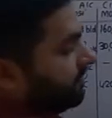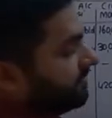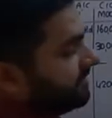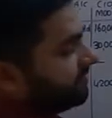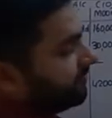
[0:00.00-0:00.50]

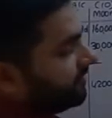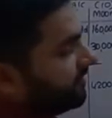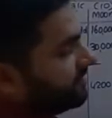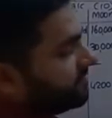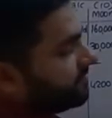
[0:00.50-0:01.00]

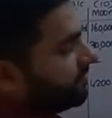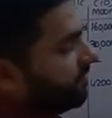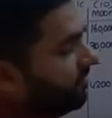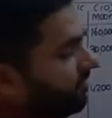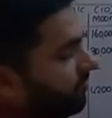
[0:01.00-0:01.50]
Difference
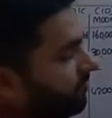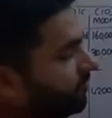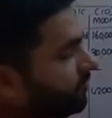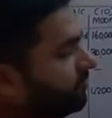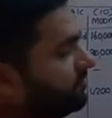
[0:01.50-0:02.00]

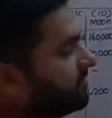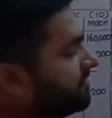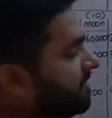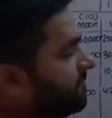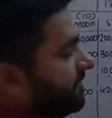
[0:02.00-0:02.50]
of
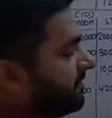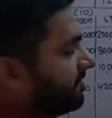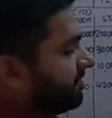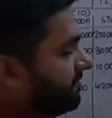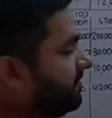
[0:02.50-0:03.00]
Moon's capital.
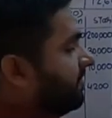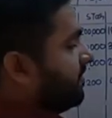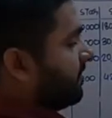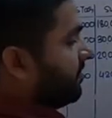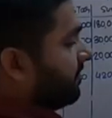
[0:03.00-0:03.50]

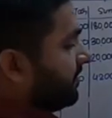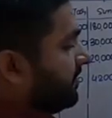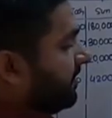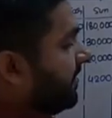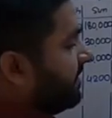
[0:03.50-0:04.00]

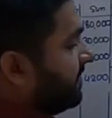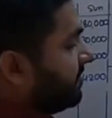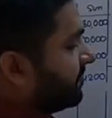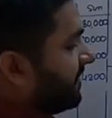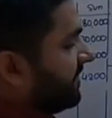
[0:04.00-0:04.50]

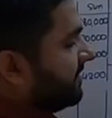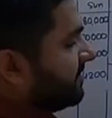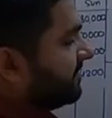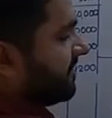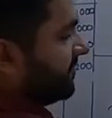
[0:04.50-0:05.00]
Credit
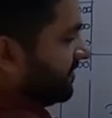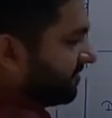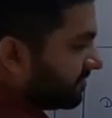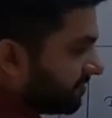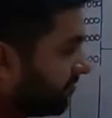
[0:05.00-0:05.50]
minus
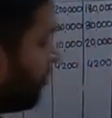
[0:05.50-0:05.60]
debit.